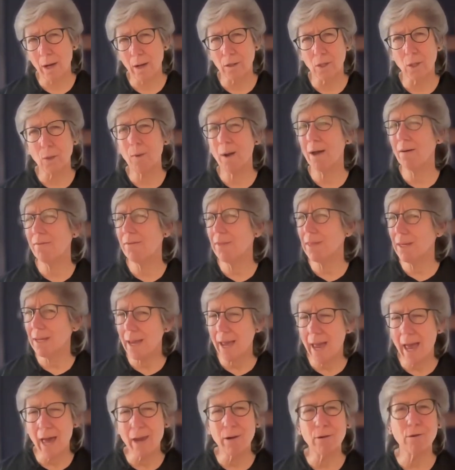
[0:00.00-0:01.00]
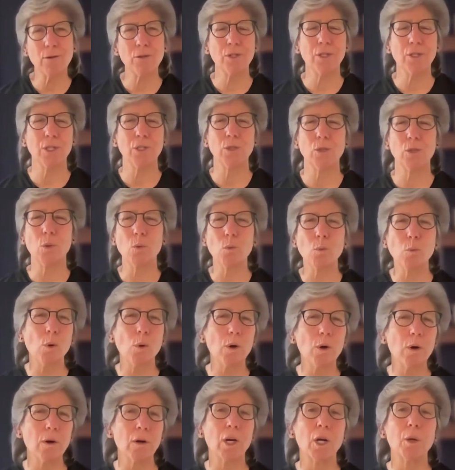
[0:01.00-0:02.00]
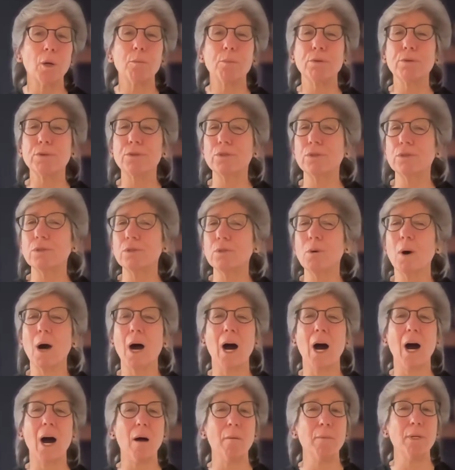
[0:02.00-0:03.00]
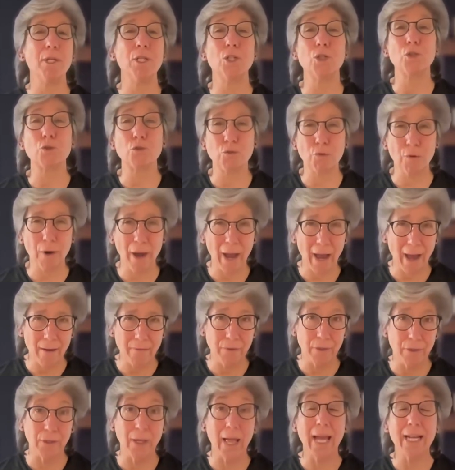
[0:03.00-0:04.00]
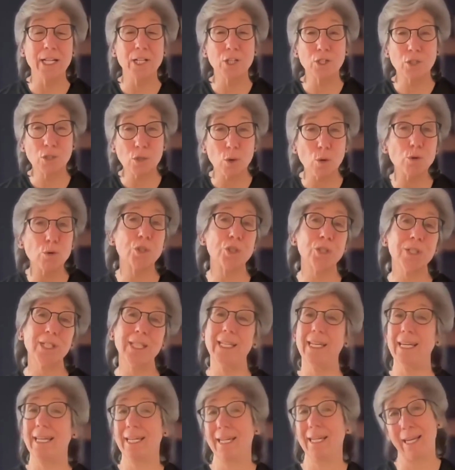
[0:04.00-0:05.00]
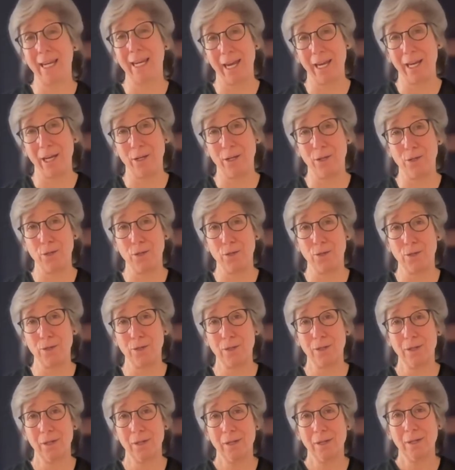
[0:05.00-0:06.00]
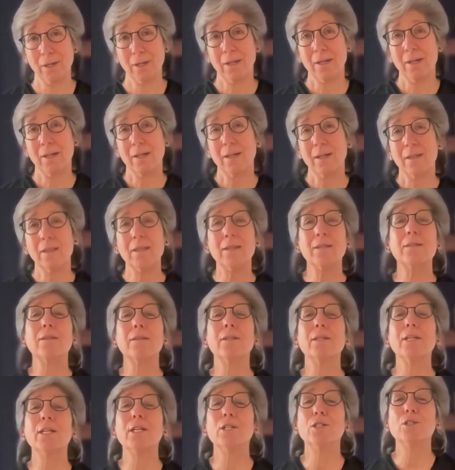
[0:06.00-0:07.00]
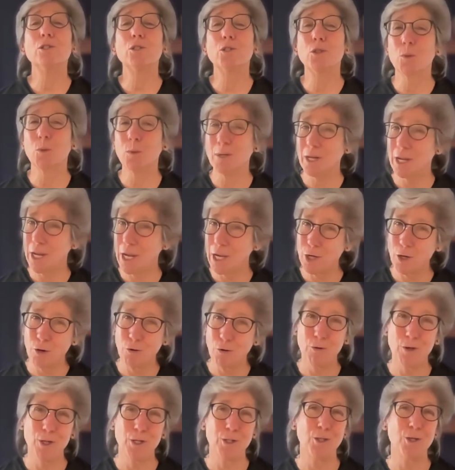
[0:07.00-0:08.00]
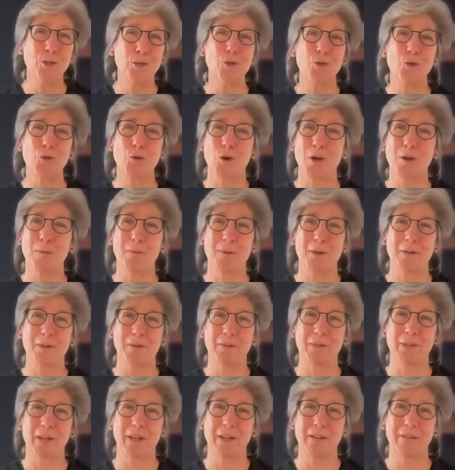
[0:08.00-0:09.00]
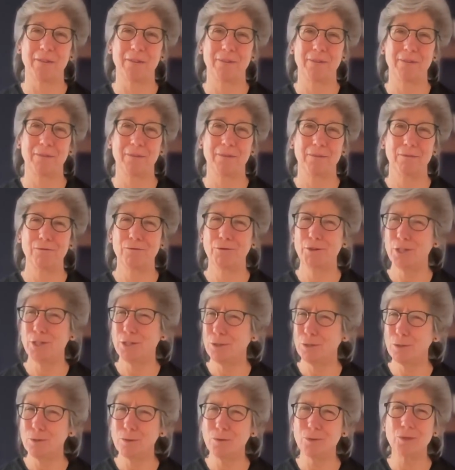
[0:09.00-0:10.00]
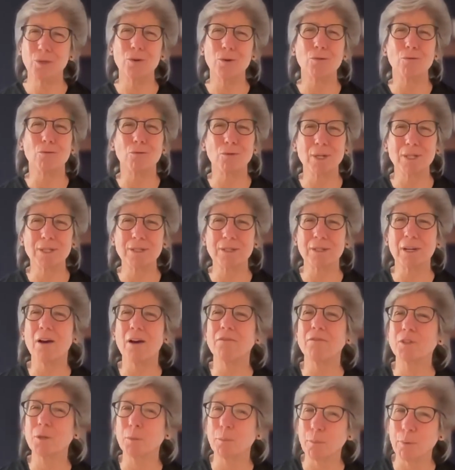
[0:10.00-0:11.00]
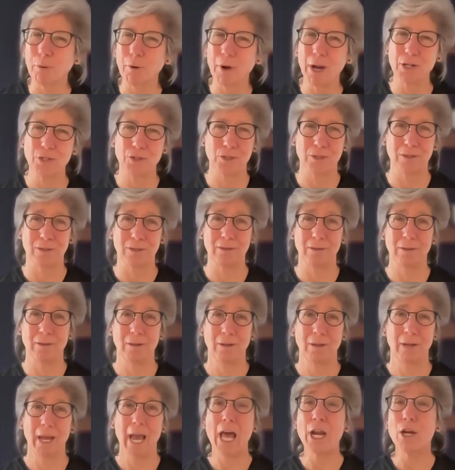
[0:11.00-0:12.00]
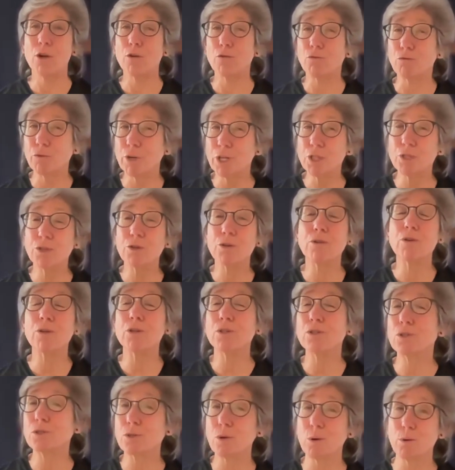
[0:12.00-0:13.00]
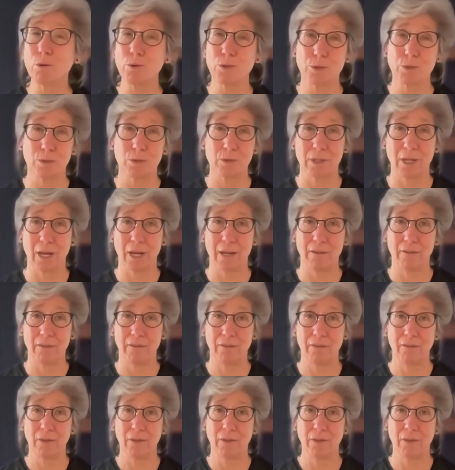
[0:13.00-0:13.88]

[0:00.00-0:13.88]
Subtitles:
you have the energy to work, pursue hobbies, travel, and socially engage. This leads to an increased enjoyment of life, reduced risk of depression, and a richer social life,